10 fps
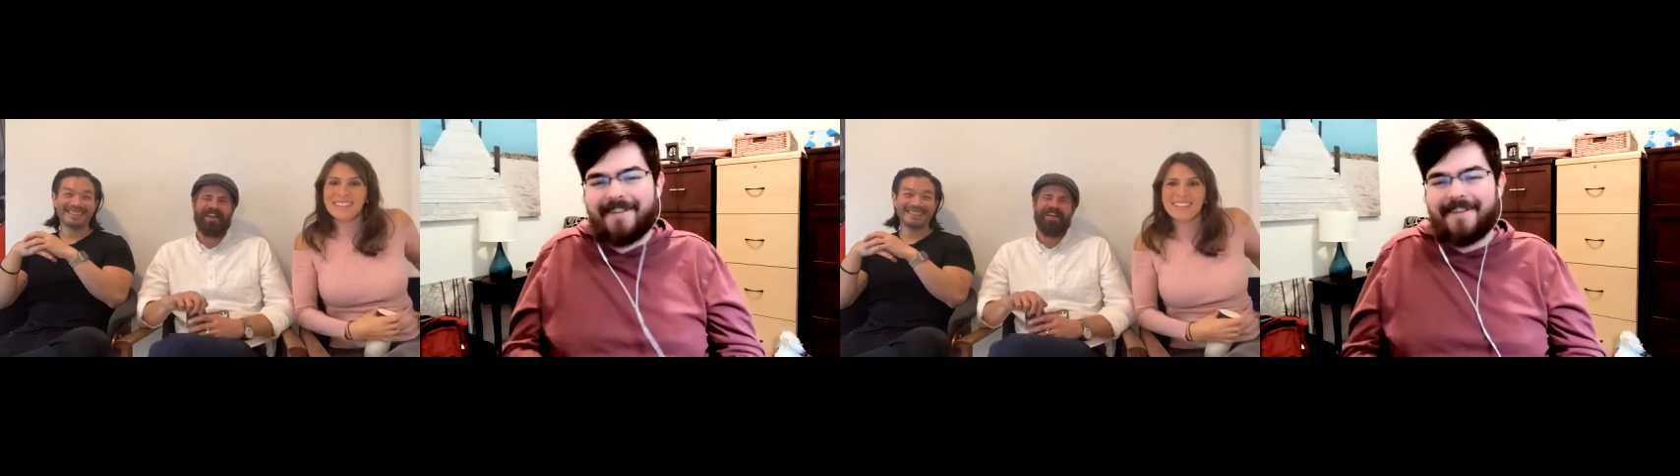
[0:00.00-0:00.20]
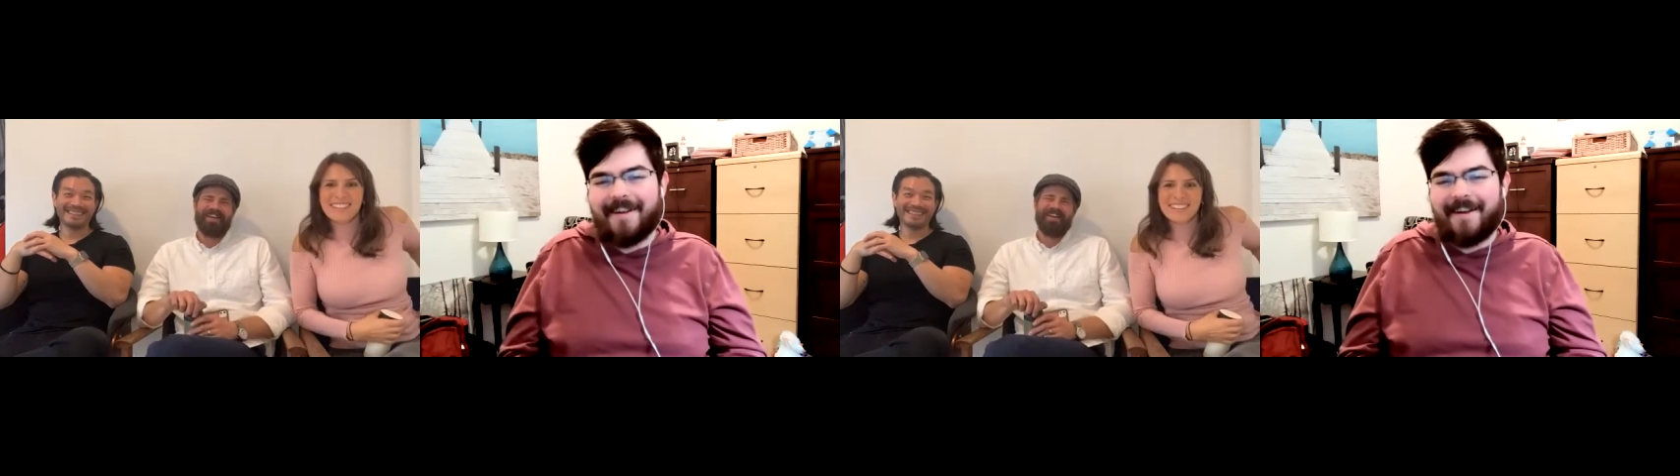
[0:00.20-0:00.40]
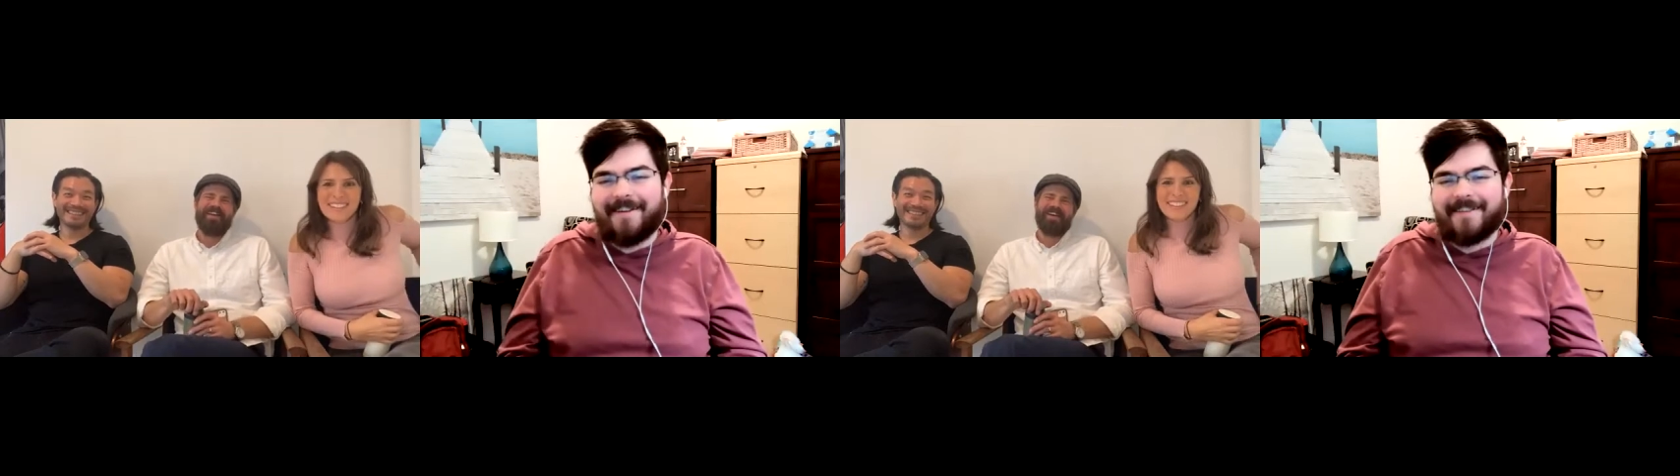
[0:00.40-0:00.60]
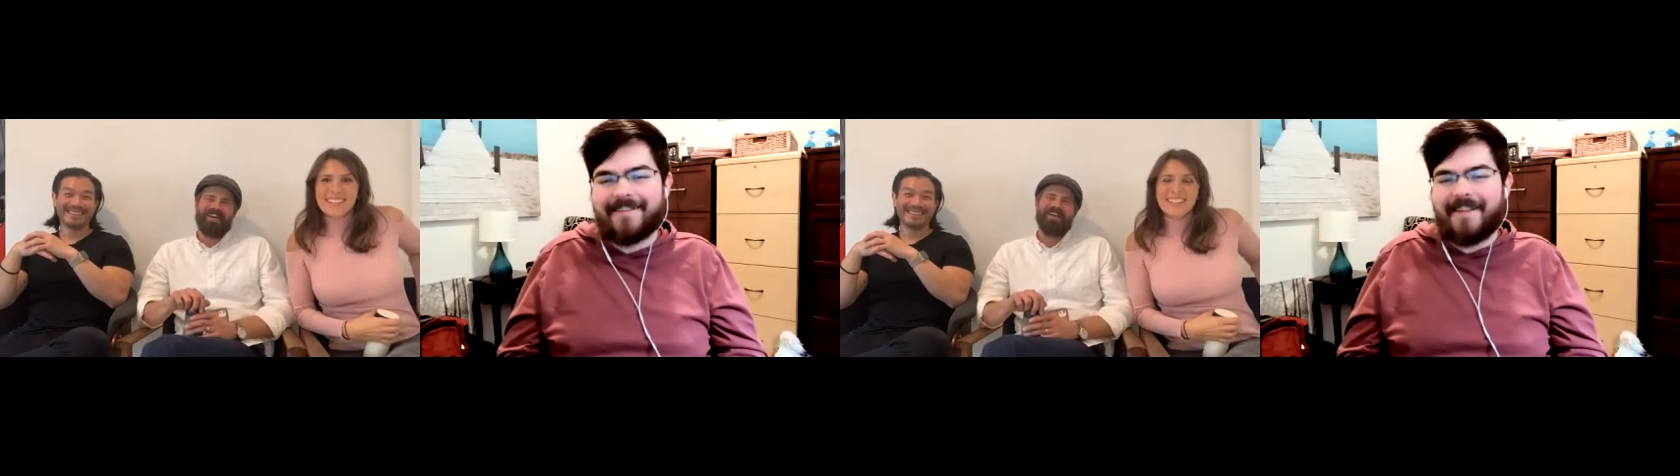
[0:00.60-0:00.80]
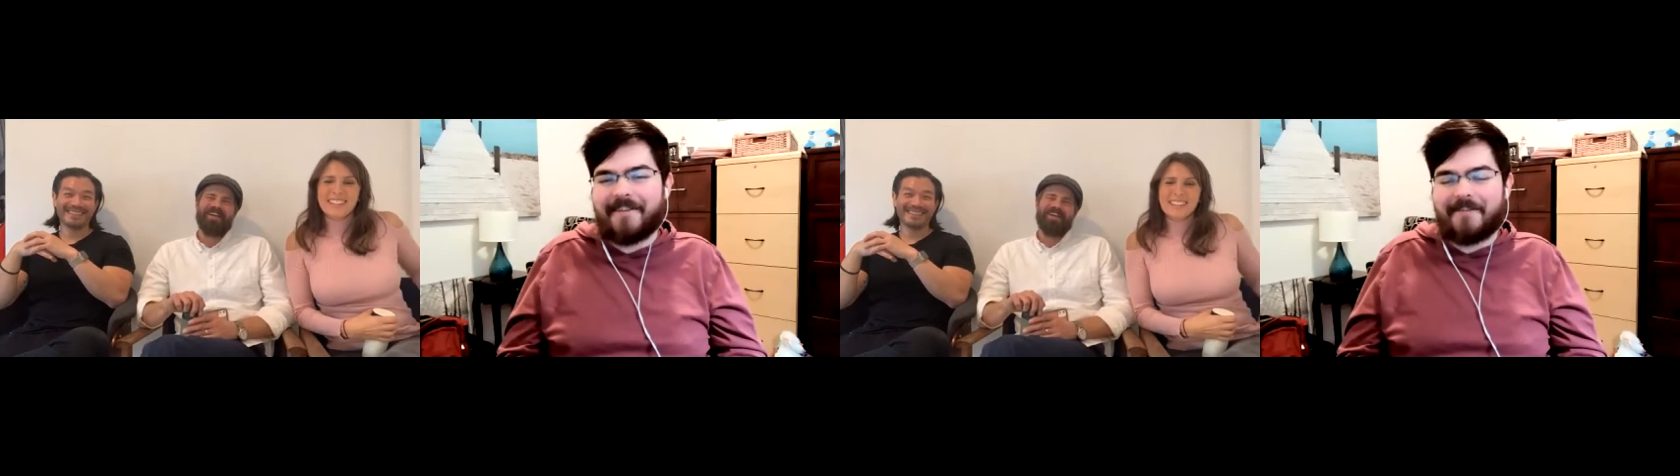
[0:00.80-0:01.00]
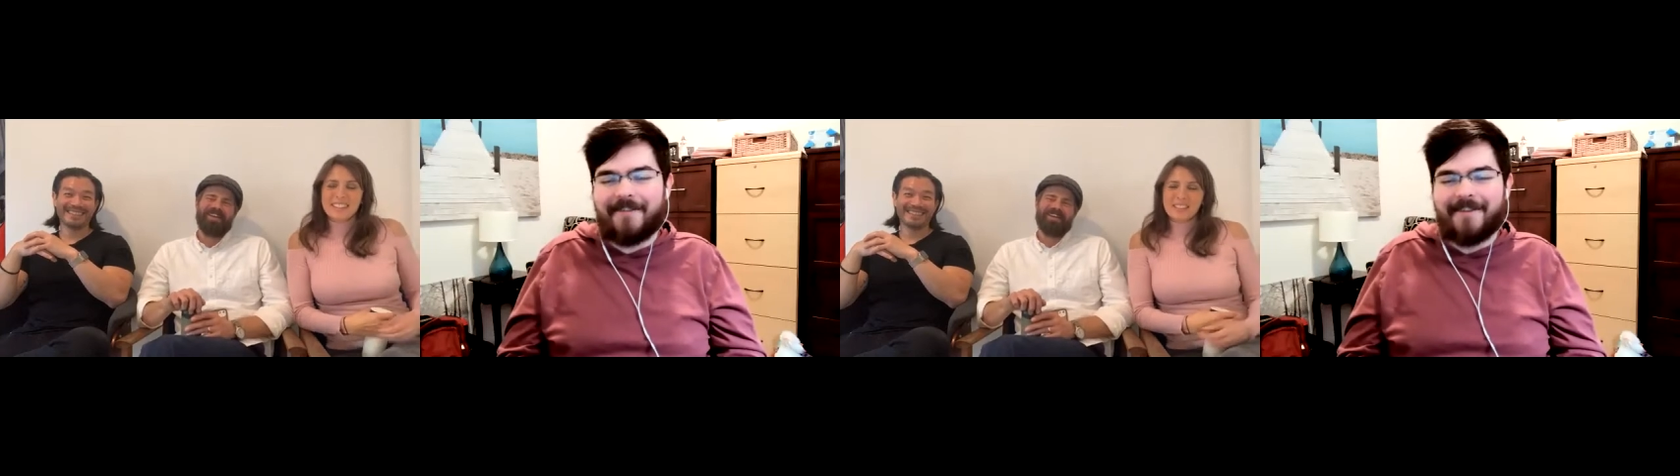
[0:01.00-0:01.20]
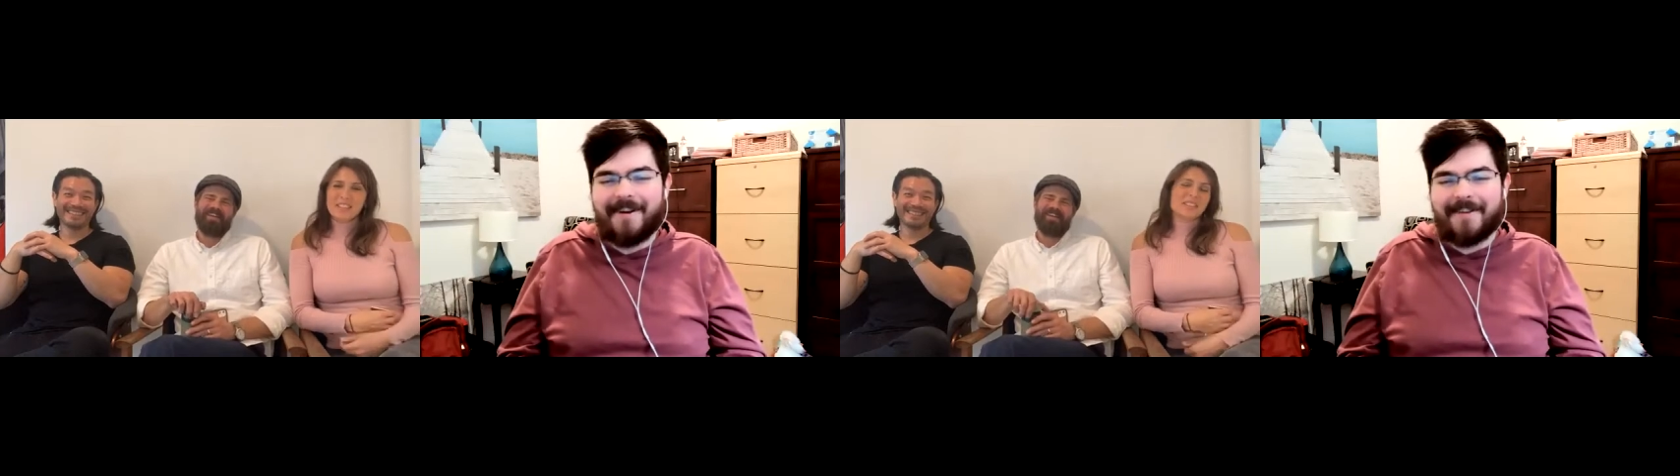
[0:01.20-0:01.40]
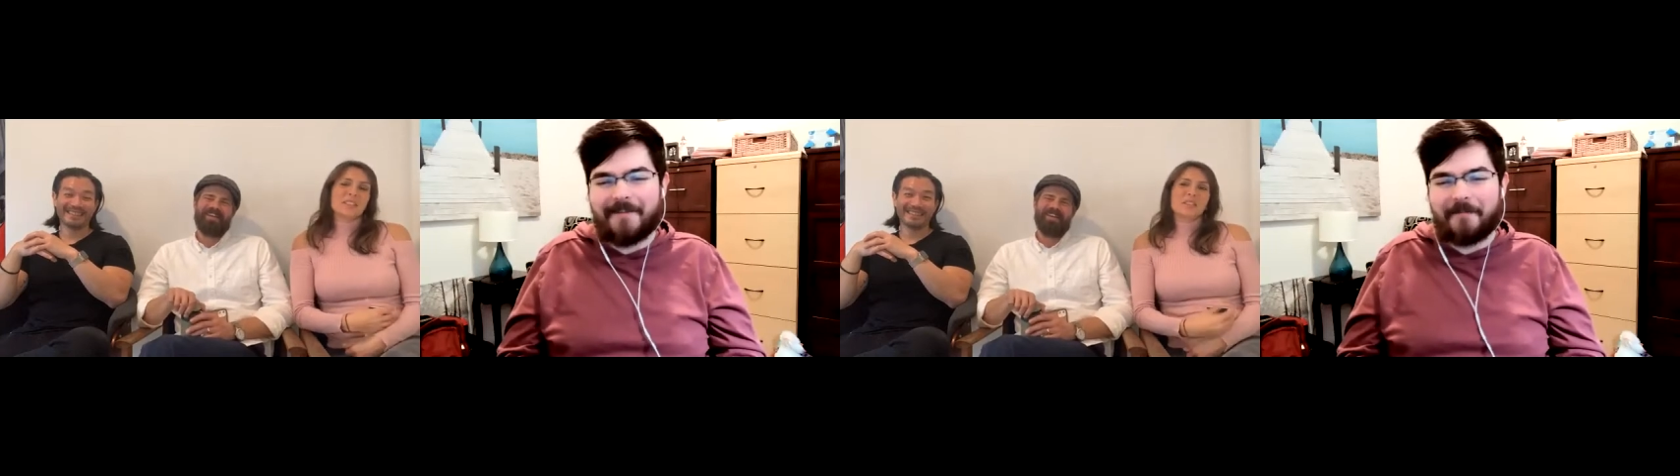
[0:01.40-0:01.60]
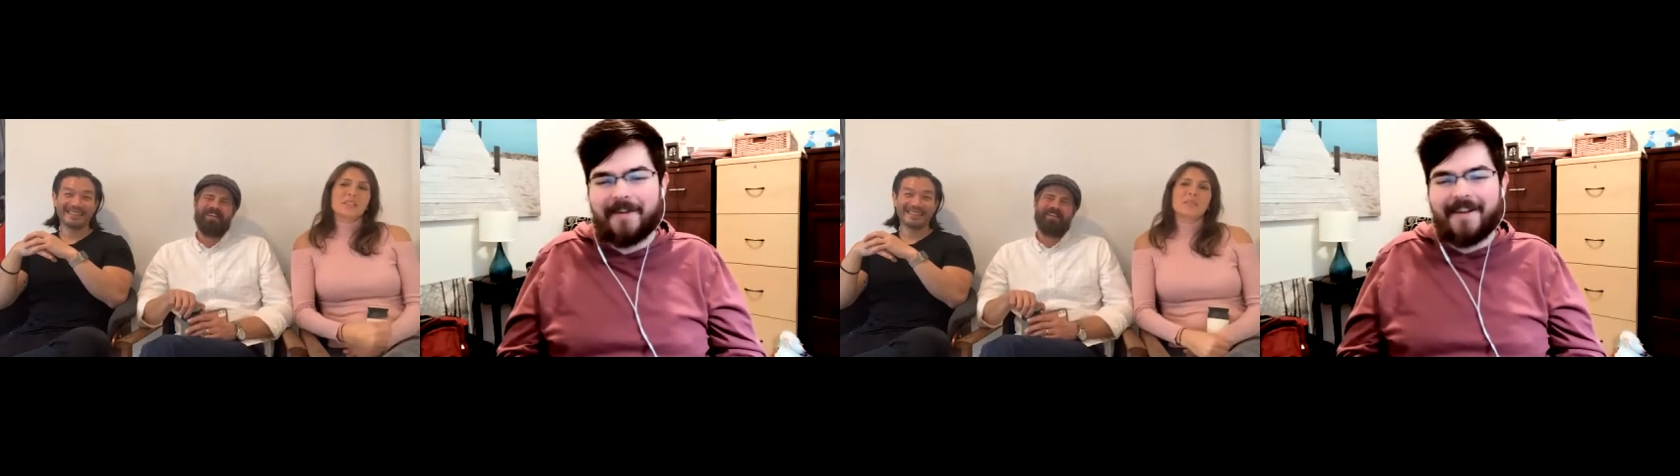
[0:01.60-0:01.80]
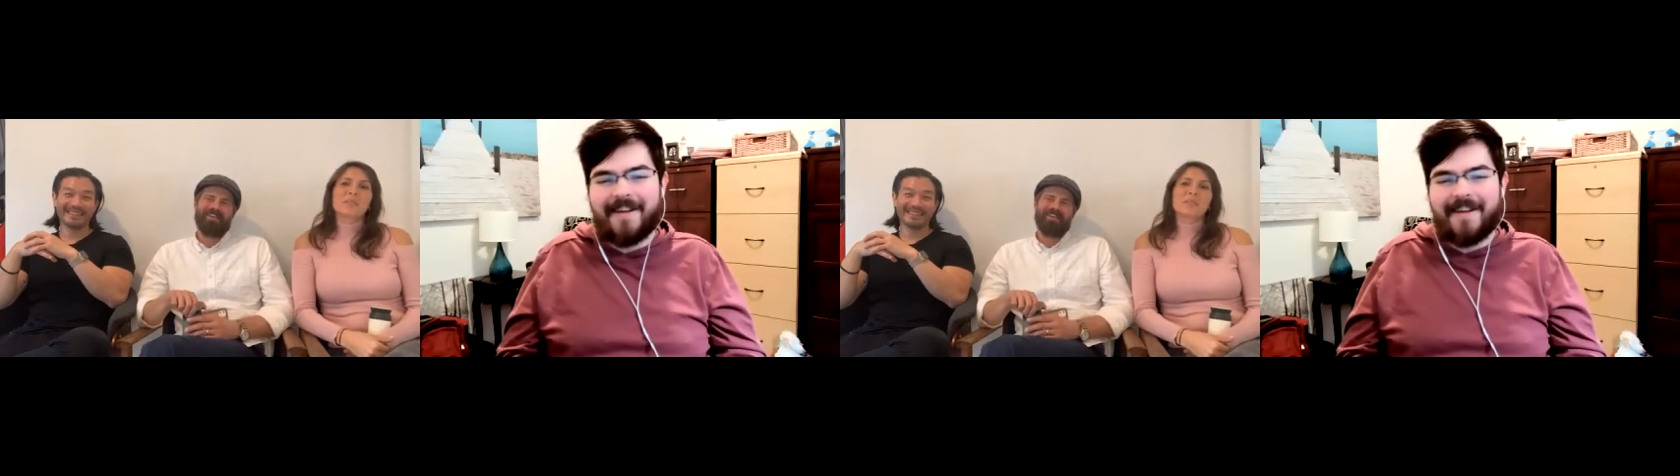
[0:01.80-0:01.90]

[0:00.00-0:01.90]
Yeah, so that's cool. Awesome.